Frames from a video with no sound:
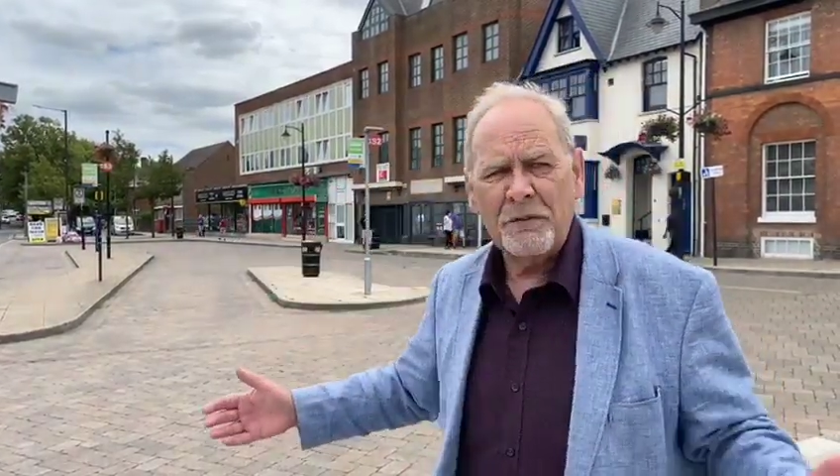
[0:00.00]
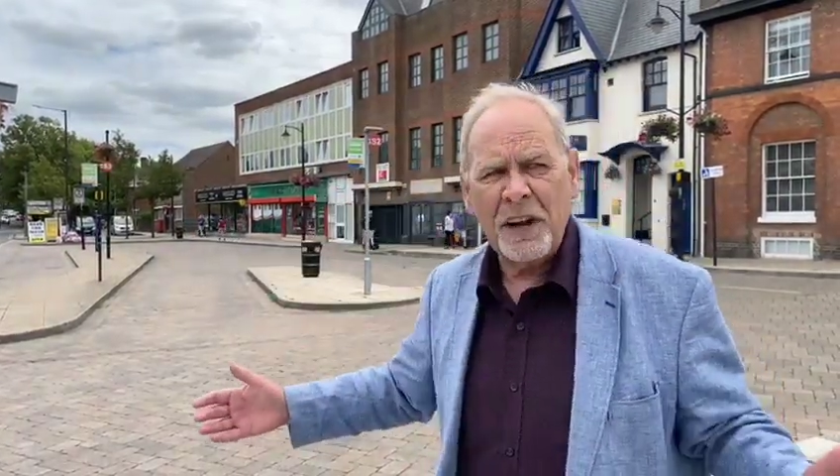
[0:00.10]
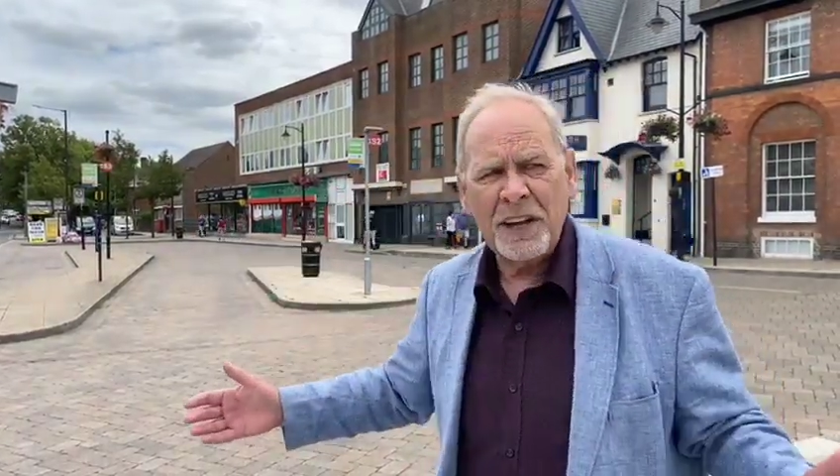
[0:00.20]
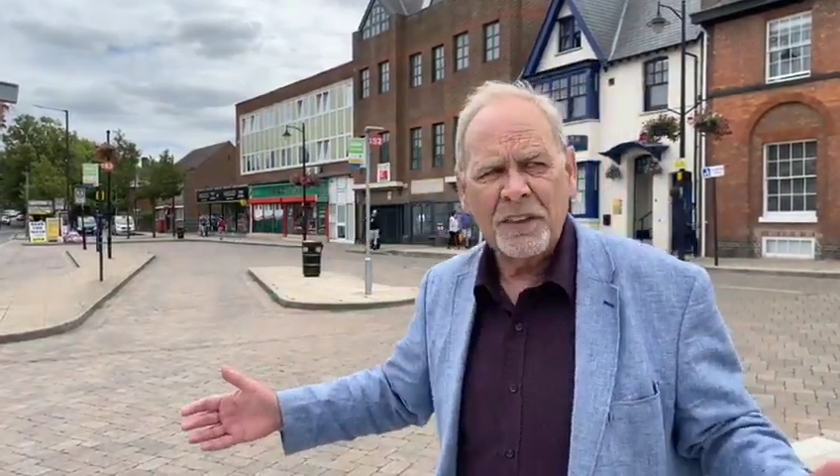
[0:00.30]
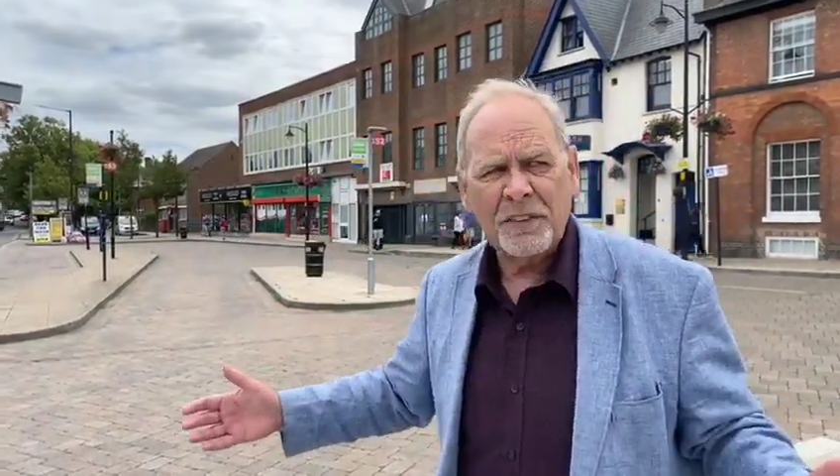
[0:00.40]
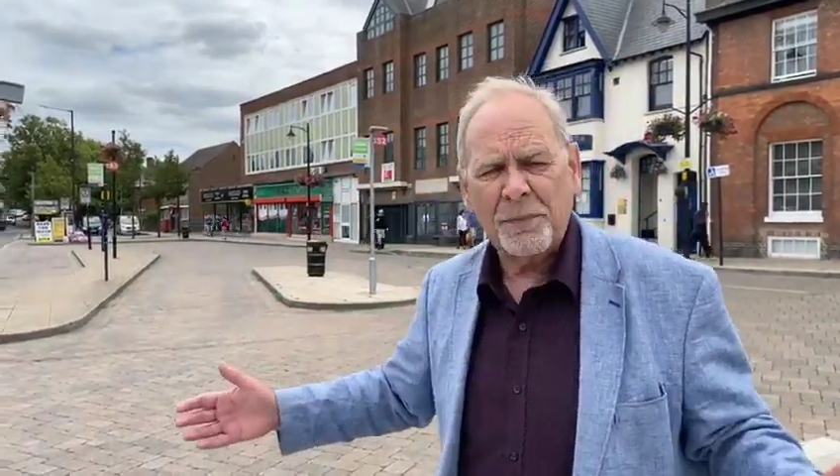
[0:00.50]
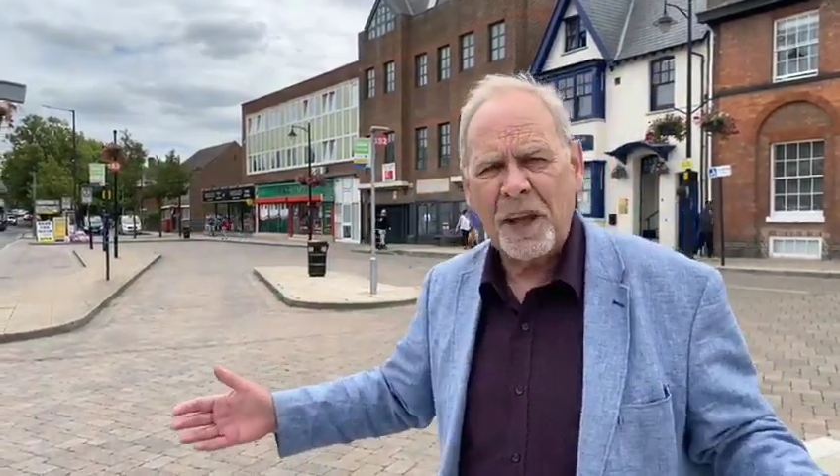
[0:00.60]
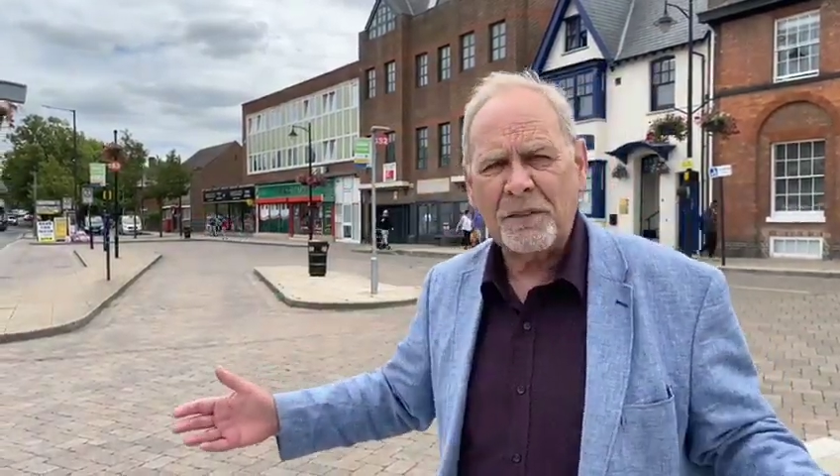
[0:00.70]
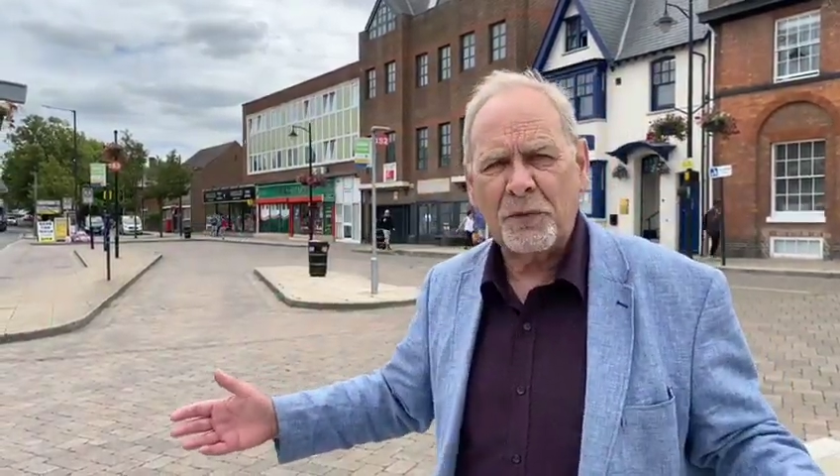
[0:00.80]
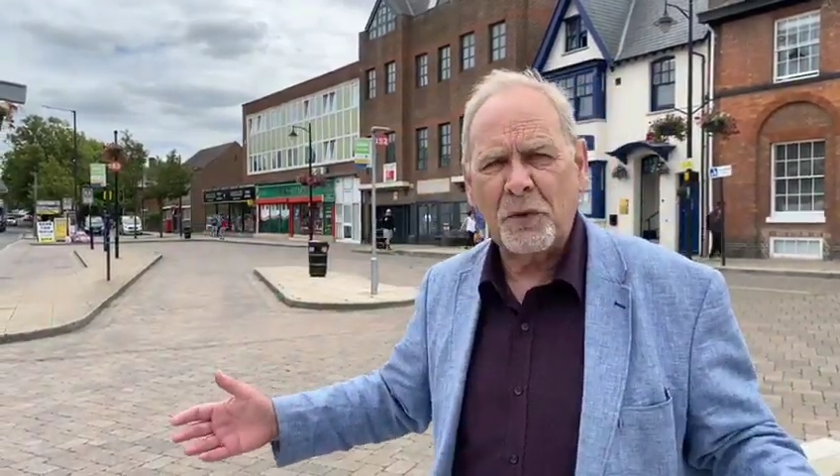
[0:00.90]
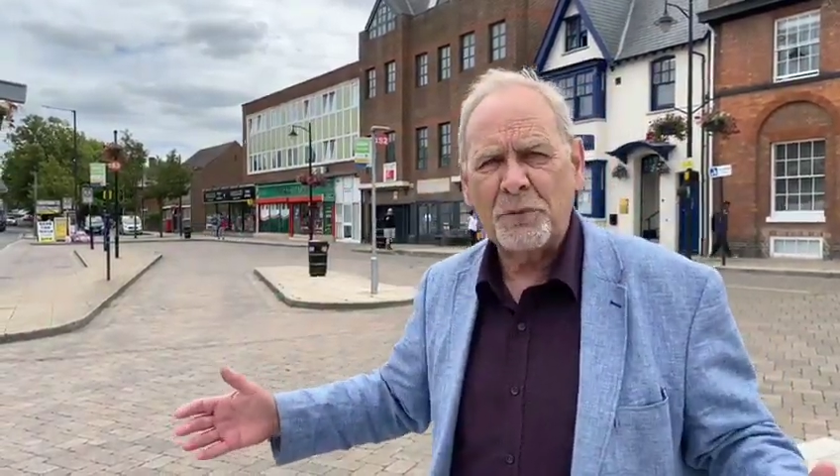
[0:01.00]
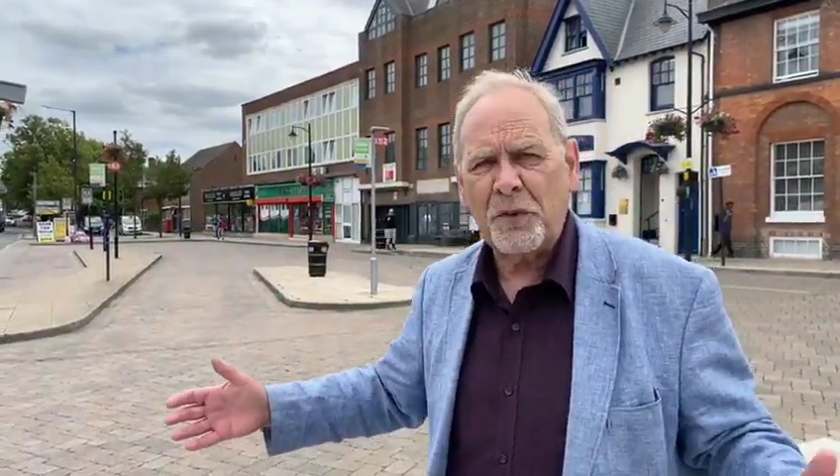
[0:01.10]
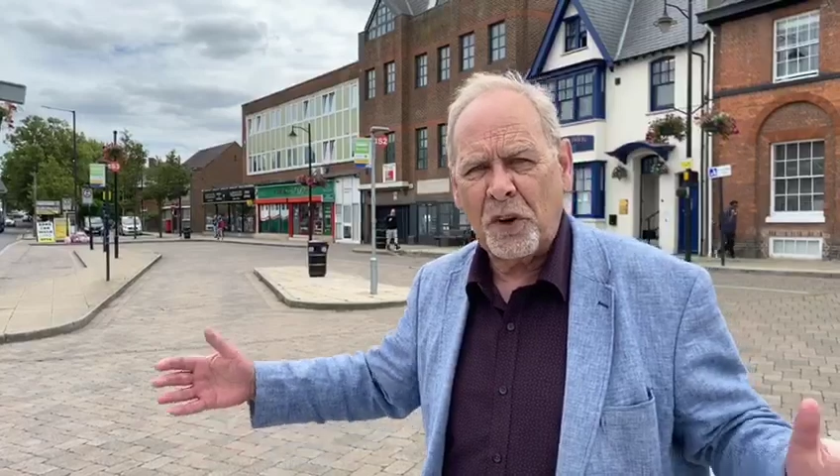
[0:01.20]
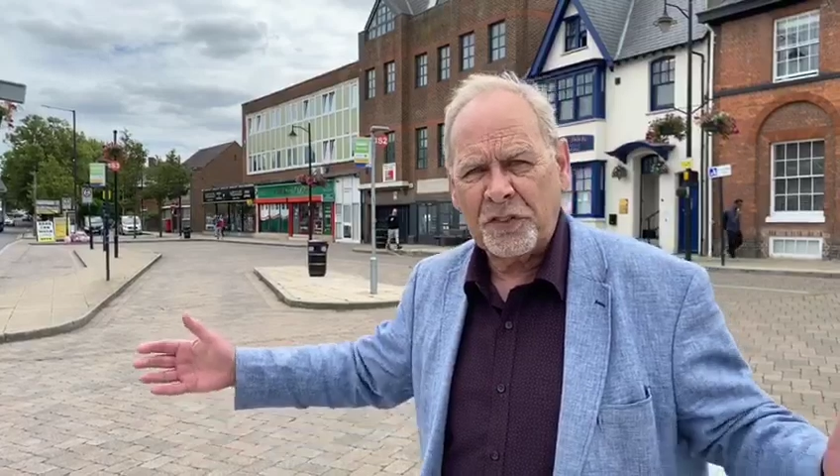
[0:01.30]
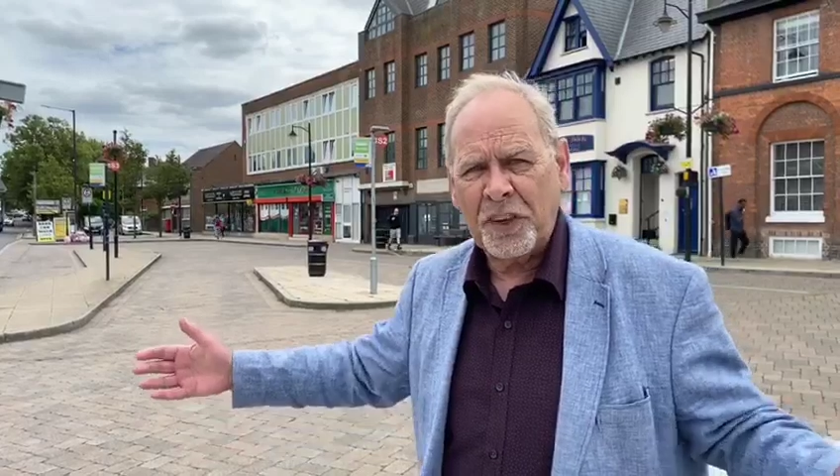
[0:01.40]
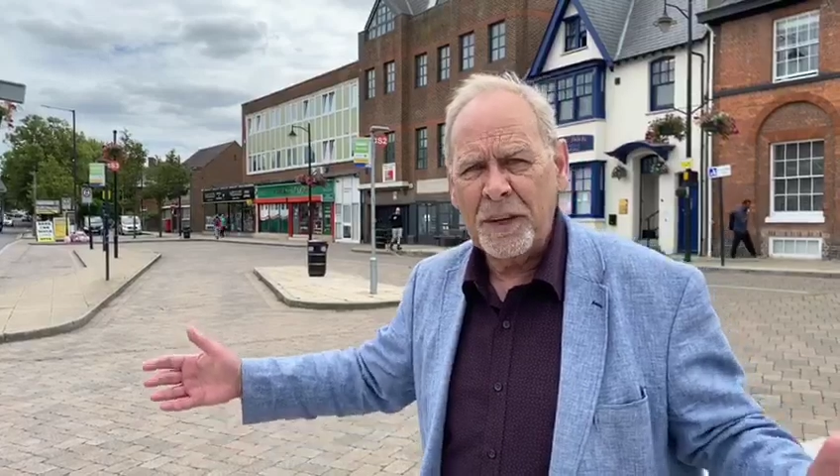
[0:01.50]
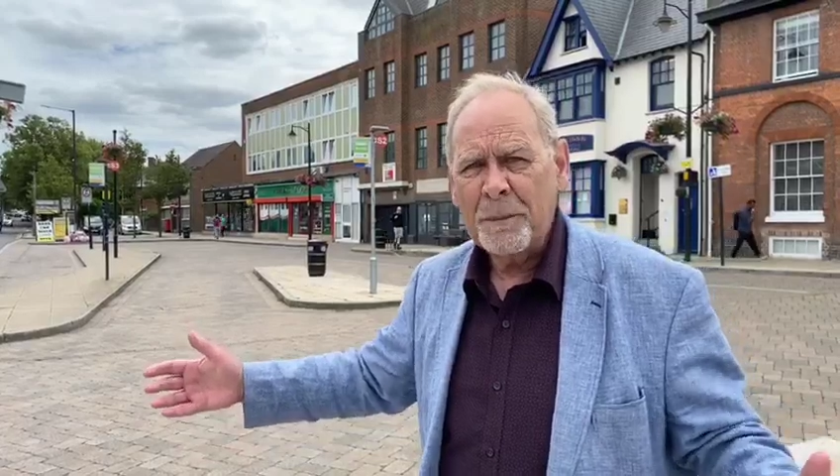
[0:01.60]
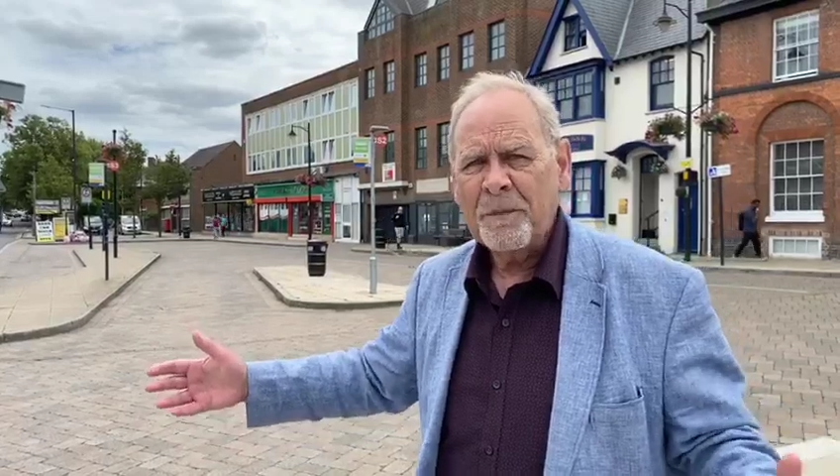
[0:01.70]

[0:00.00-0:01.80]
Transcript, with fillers: raised platform crossing